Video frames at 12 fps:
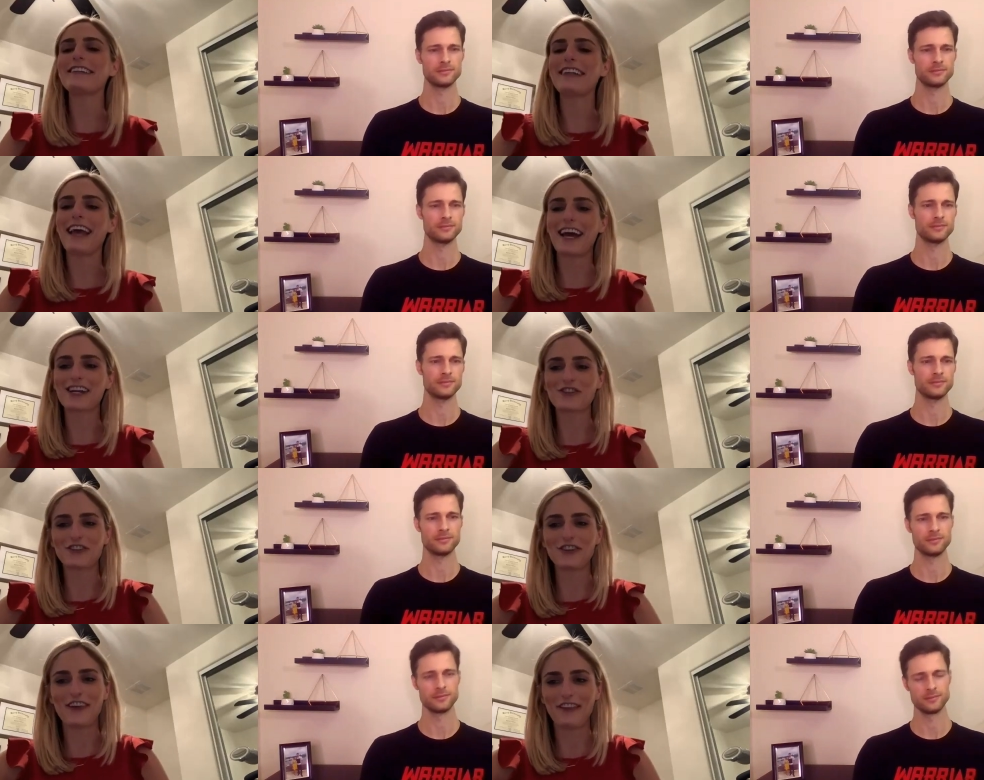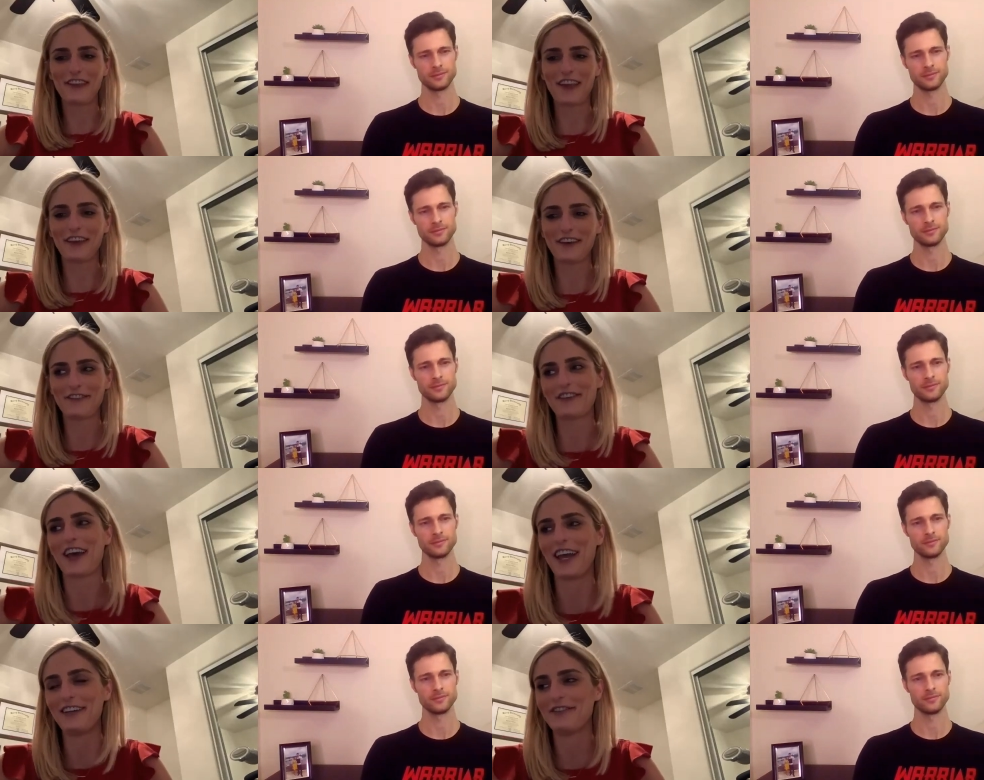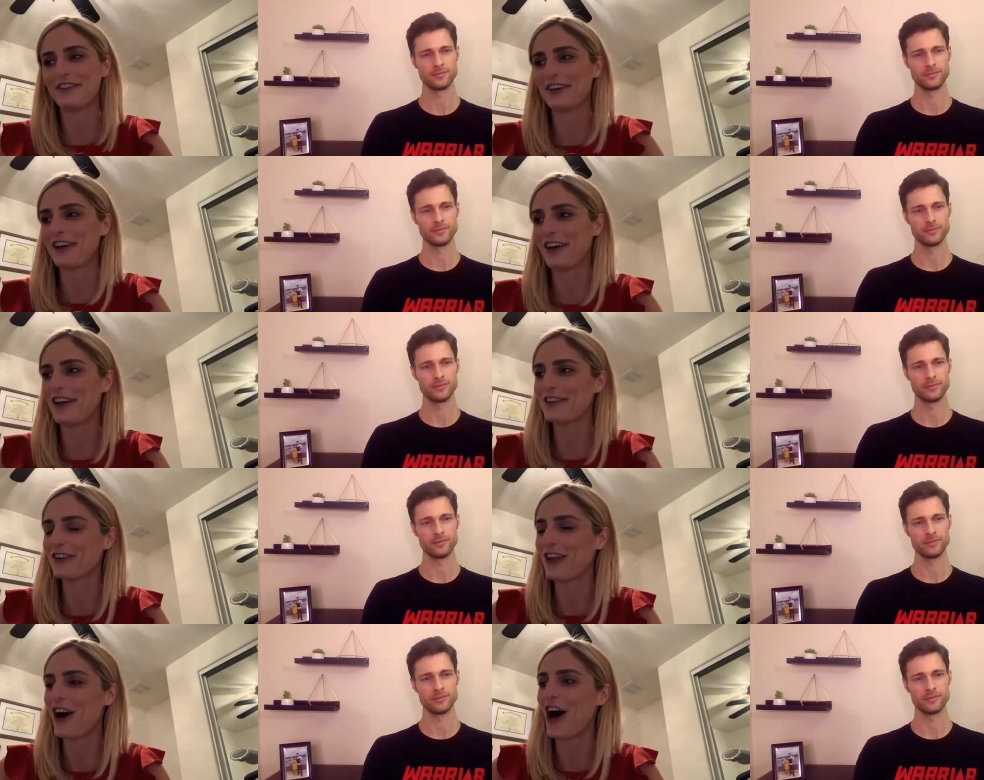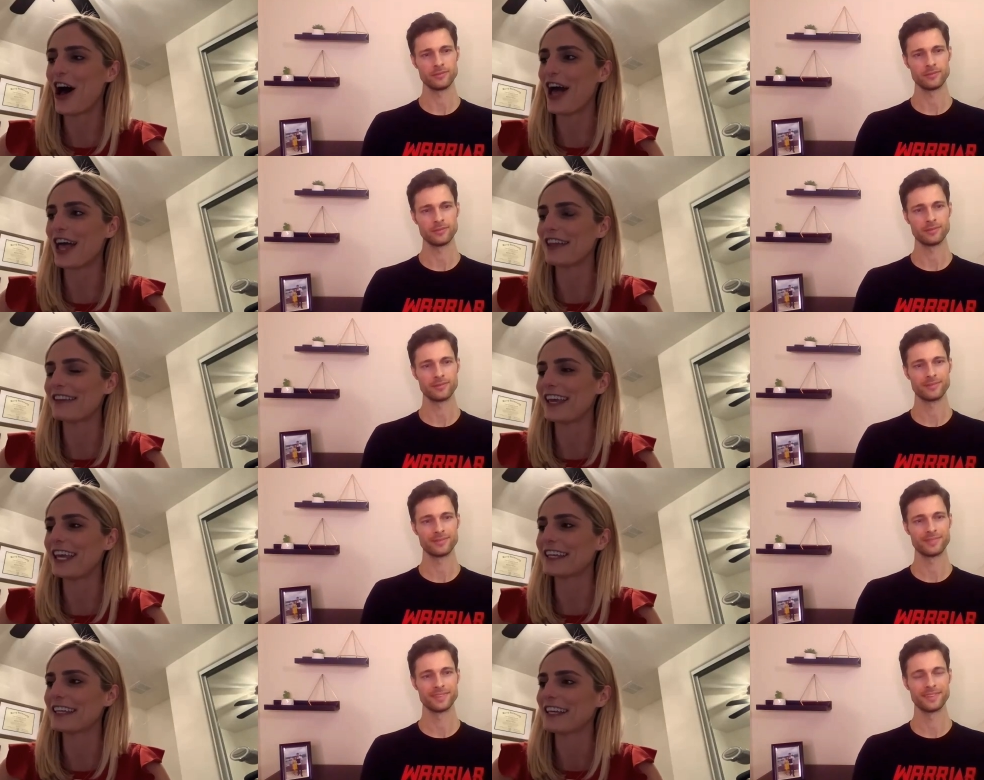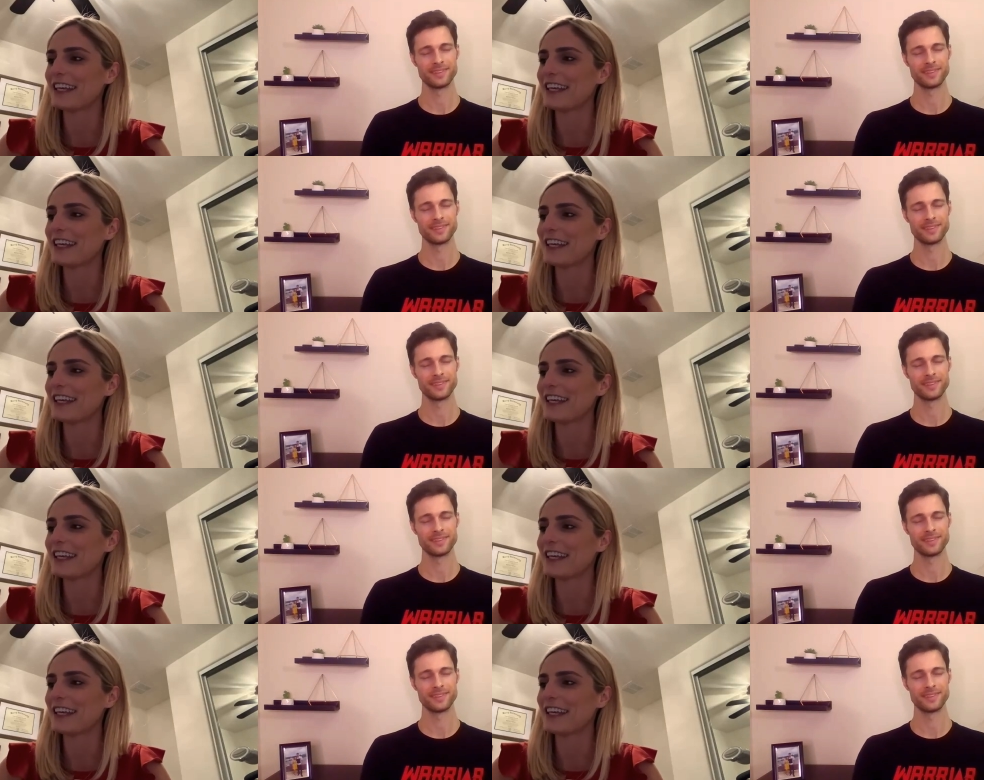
Speaker 1: can actually think of kind of a lot. Like,